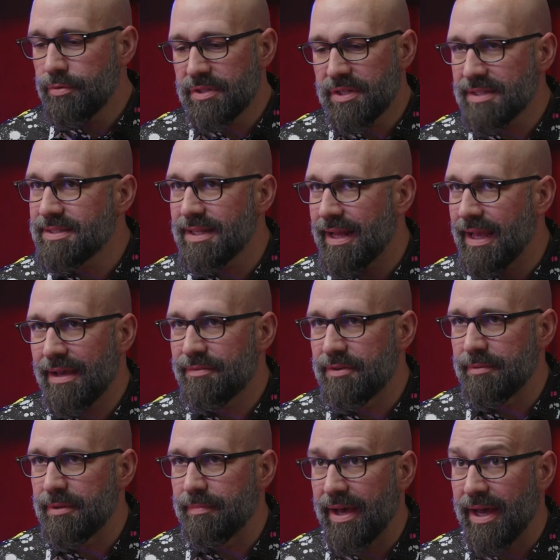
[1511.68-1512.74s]
doesn't have to
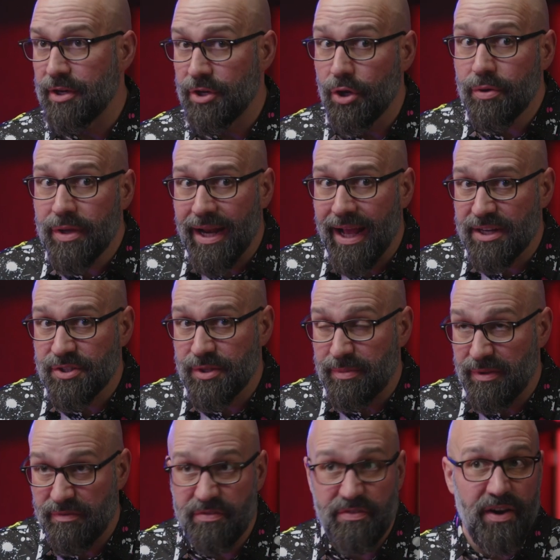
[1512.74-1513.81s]
be bad. No can actually
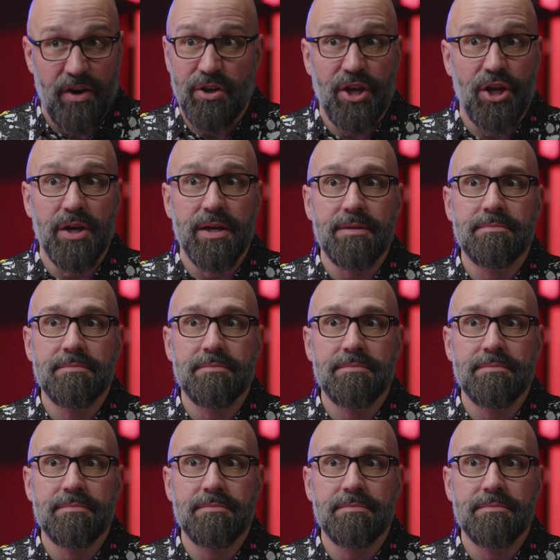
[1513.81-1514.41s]
be very good.